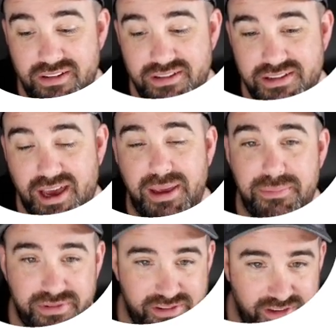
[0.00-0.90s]

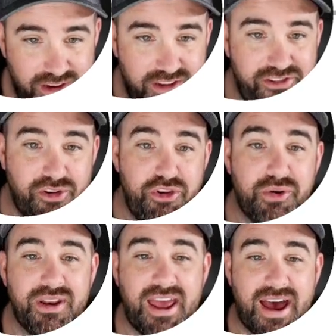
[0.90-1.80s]
types. So you
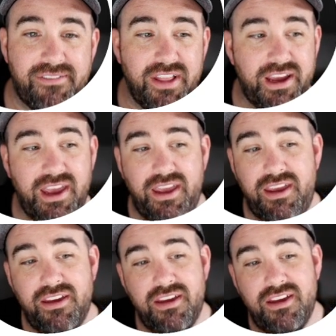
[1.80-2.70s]
can have like a
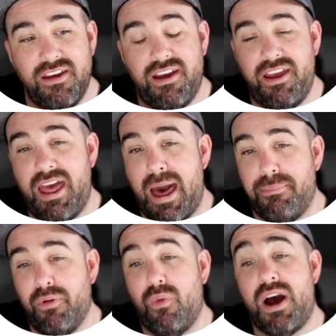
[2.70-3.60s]
a
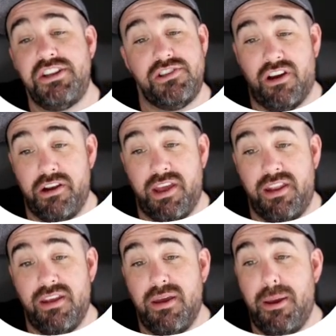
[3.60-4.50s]
Apple Watch target,
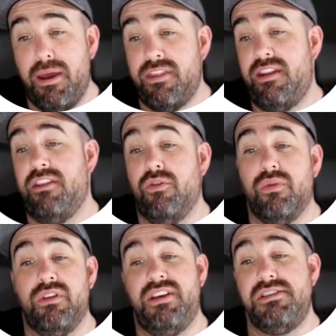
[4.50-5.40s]
and then the
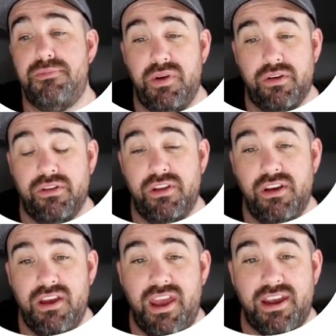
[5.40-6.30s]
release build
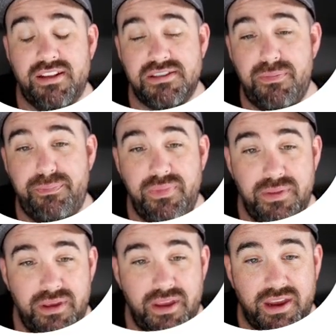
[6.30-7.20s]
it can
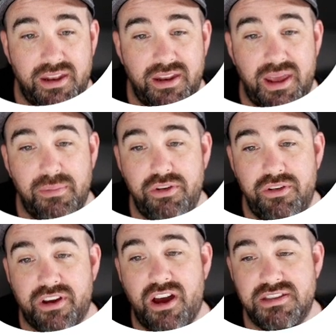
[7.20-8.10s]
it can enable you to
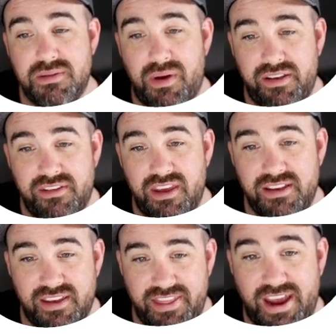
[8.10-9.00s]
customize things
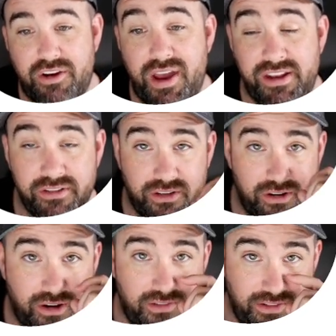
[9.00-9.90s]
at that granular of